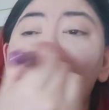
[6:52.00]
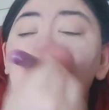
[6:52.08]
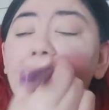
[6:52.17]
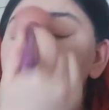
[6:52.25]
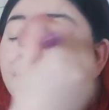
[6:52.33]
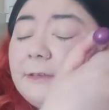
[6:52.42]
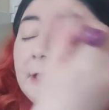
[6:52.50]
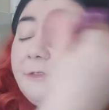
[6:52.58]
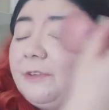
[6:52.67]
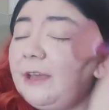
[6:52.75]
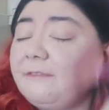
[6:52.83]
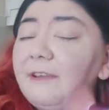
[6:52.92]
even
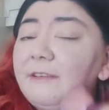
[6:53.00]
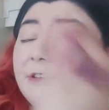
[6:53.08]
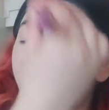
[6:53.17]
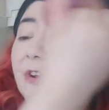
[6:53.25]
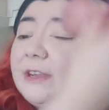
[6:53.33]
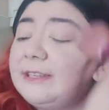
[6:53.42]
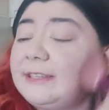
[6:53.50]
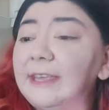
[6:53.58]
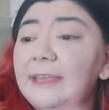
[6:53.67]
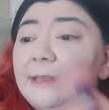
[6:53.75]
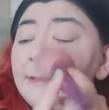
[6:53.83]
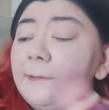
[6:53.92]
if you have very dry
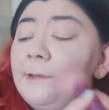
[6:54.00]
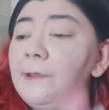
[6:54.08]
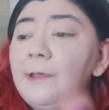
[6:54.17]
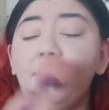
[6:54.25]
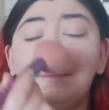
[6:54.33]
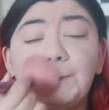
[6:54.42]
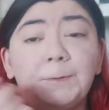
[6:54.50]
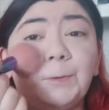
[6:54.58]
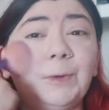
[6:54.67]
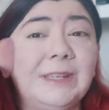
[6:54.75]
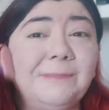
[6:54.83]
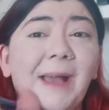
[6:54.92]
skin, to
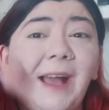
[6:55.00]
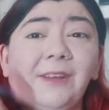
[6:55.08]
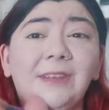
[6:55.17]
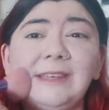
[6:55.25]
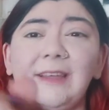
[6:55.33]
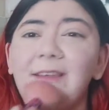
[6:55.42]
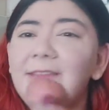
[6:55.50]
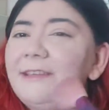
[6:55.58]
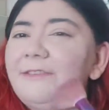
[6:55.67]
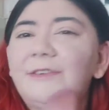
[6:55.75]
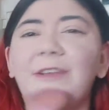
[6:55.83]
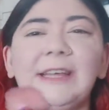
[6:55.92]
always powder down. I
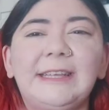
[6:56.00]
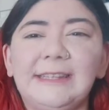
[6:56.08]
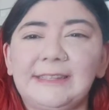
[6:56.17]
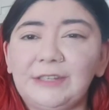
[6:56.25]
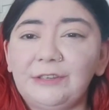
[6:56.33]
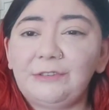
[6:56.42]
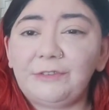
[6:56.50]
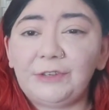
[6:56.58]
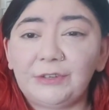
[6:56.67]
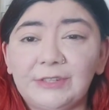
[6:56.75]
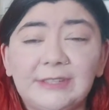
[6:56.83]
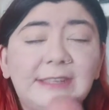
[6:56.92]
feel like it's good for
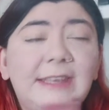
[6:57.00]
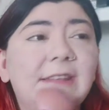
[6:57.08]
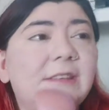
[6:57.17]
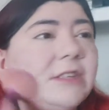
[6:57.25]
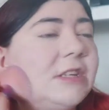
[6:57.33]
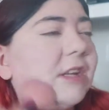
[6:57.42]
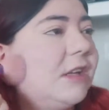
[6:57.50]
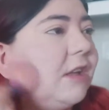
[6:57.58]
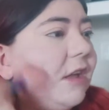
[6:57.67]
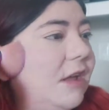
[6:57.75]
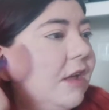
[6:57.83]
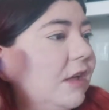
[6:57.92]
your skin to
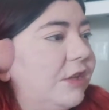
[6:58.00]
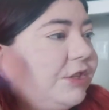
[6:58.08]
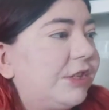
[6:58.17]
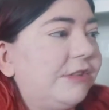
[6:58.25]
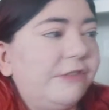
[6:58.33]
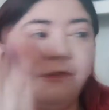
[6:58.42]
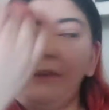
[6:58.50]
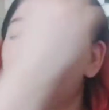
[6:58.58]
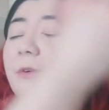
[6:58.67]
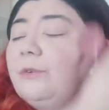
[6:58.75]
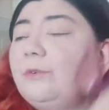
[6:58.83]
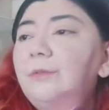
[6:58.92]
just
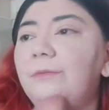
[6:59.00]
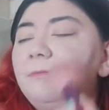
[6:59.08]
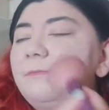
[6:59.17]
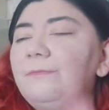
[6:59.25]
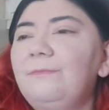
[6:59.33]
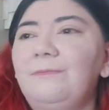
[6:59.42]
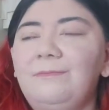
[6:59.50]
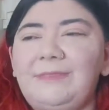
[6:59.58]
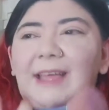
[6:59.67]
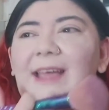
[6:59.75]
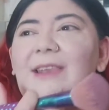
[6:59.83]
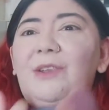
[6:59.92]
feel
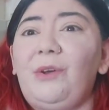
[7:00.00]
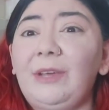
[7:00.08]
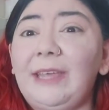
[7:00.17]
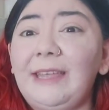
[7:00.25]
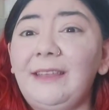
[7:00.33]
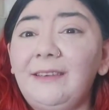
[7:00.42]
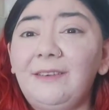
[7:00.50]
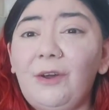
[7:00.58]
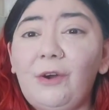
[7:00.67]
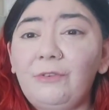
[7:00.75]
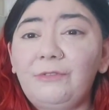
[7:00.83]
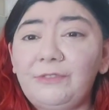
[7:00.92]
that lock-in
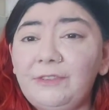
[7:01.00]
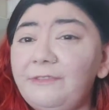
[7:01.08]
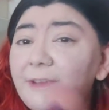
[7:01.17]
of the